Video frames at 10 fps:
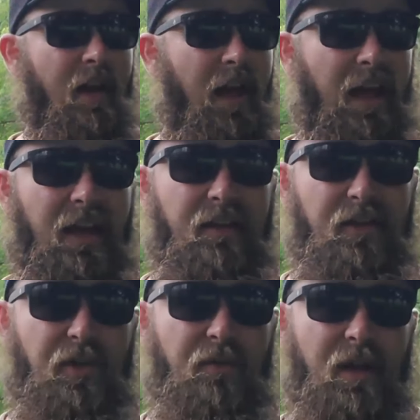and
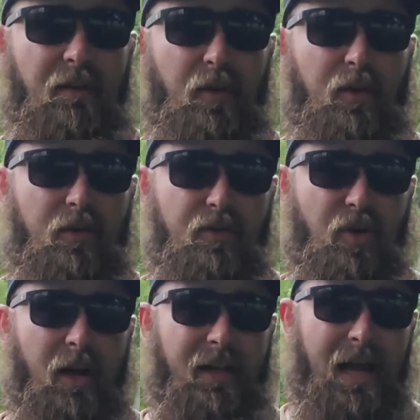you've never
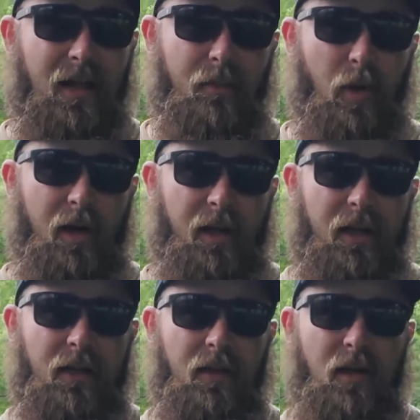tried calibrating
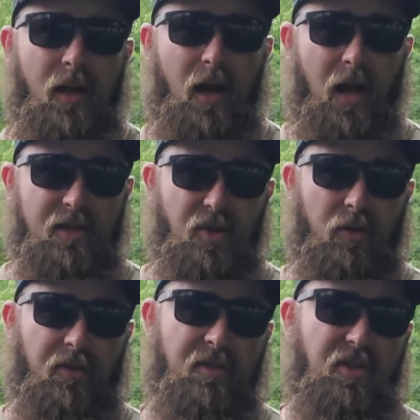it, I
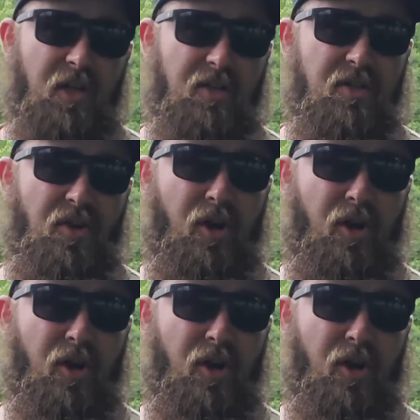strongly suggest you start